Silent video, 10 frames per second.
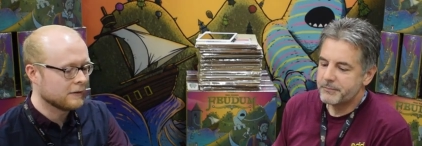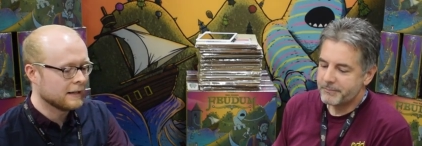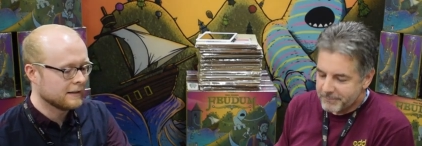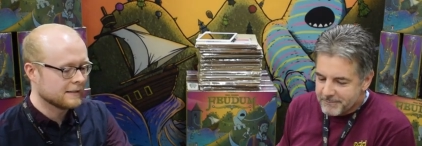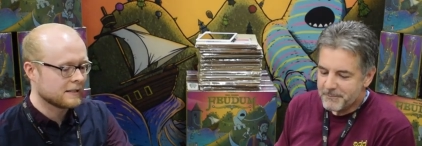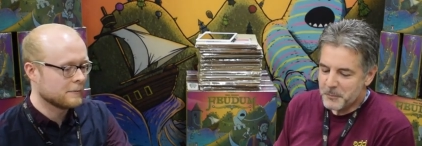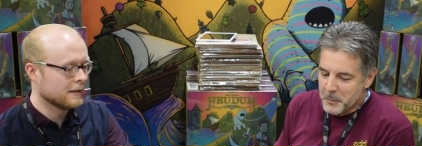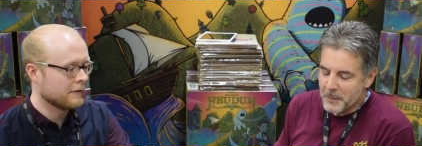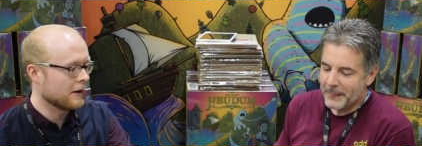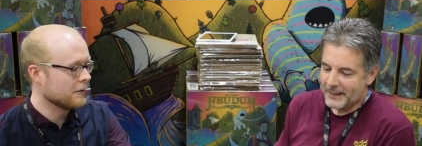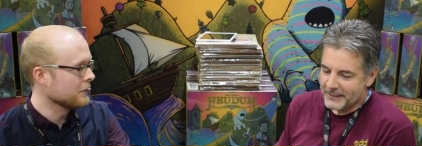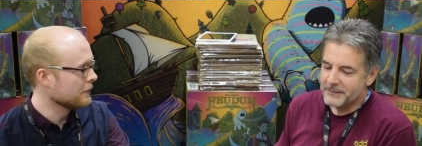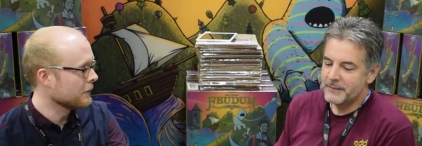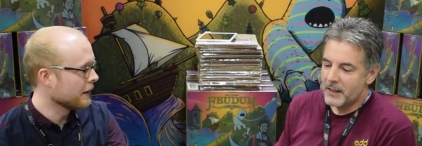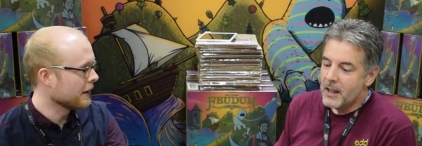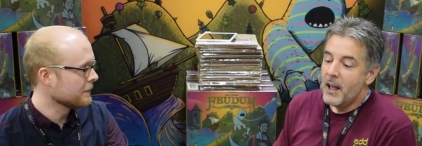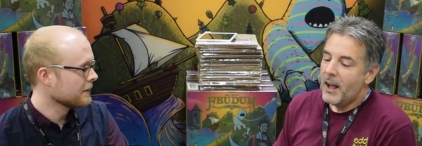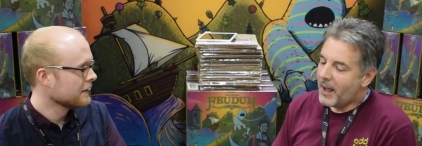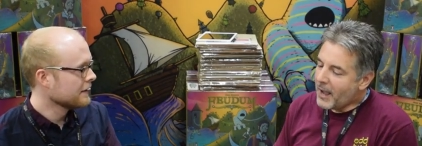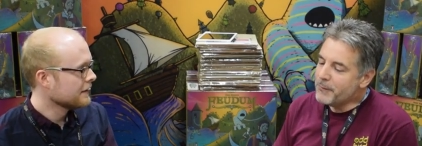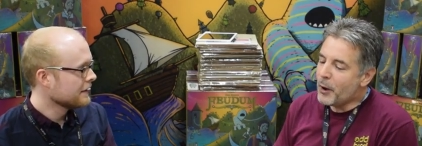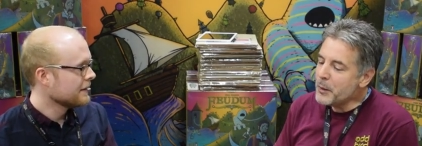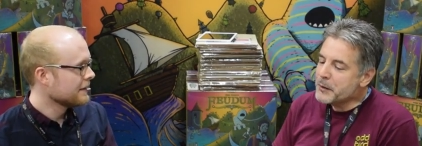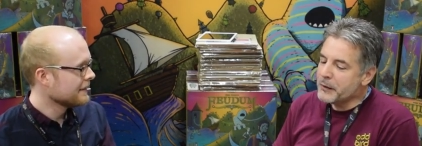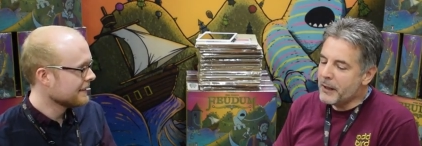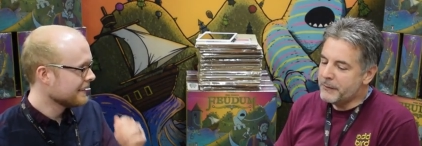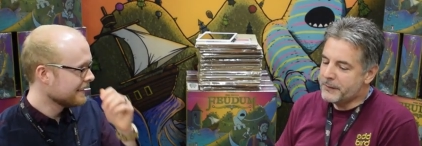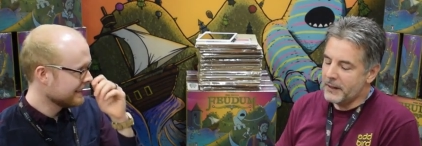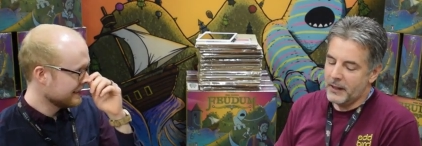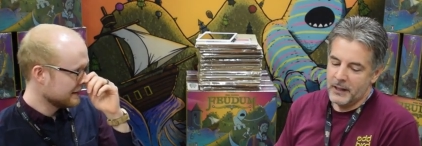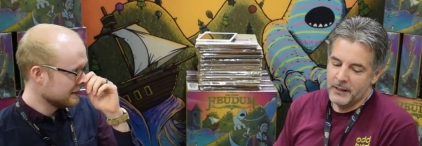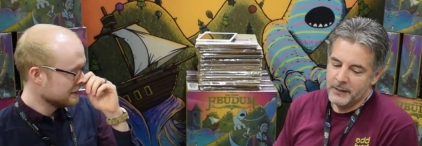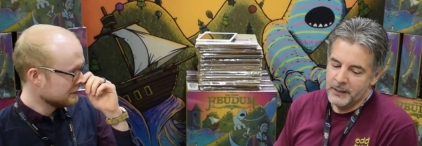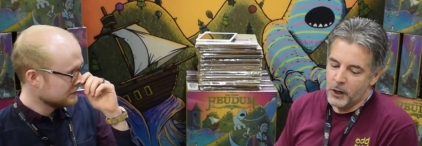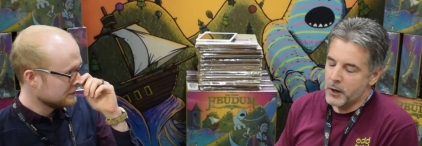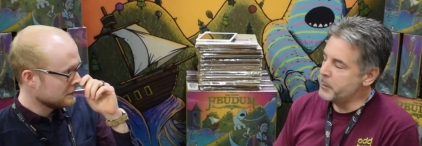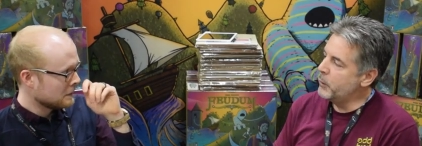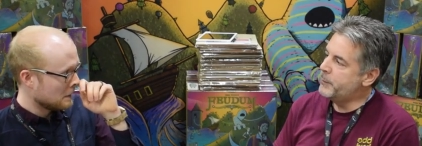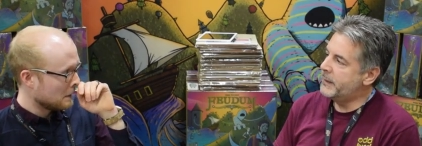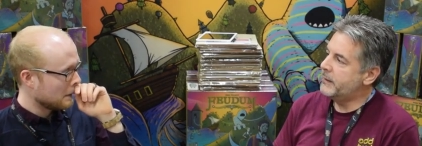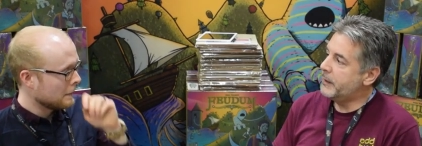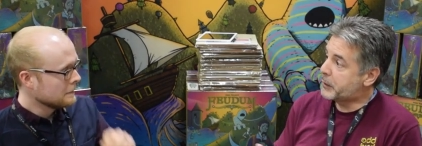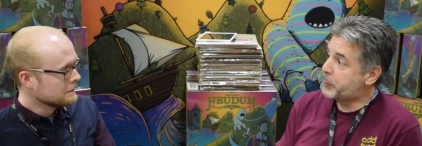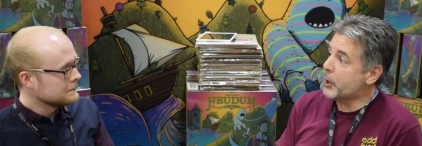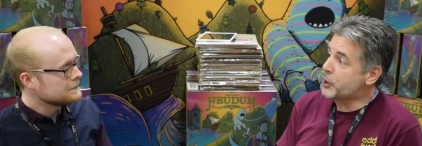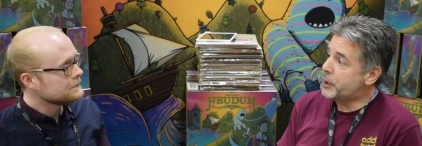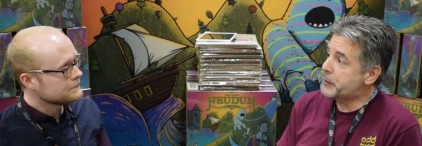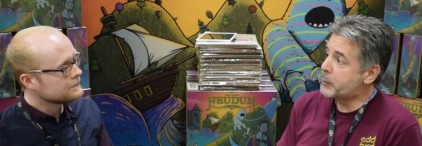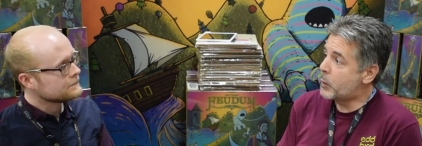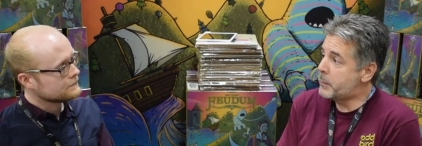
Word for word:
Speaker 1: I, find this to be a very beautiful game. I've always loved uh, the art movement expressionism.